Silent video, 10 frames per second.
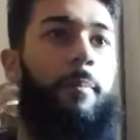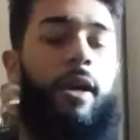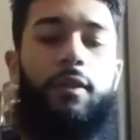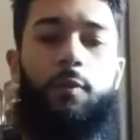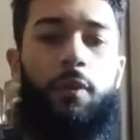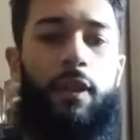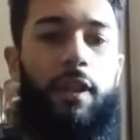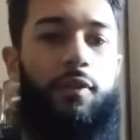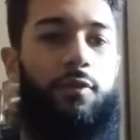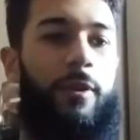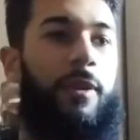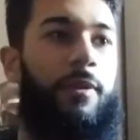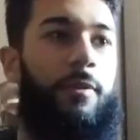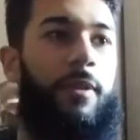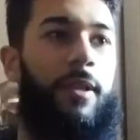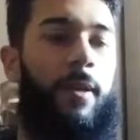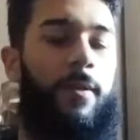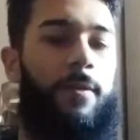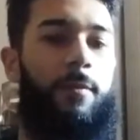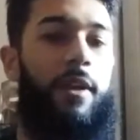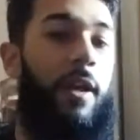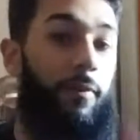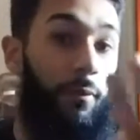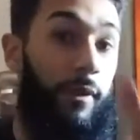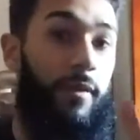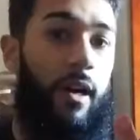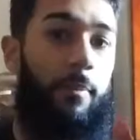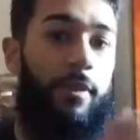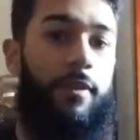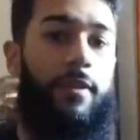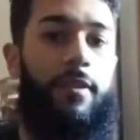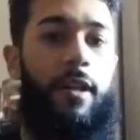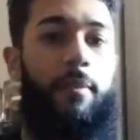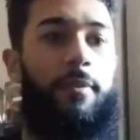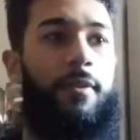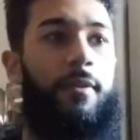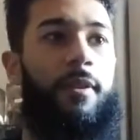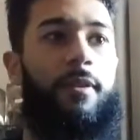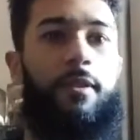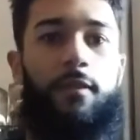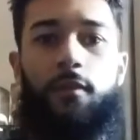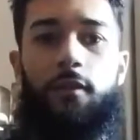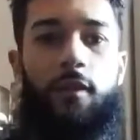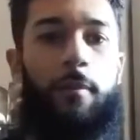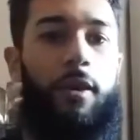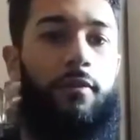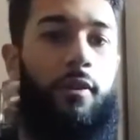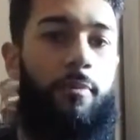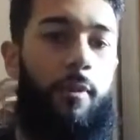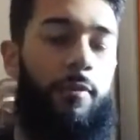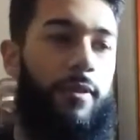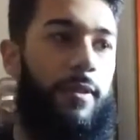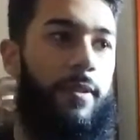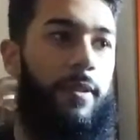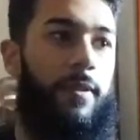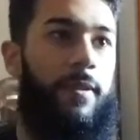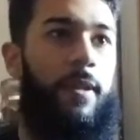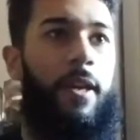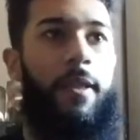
But I just want to get straight into it because we have three topics this time. So let's just talk about Dogma Resistance.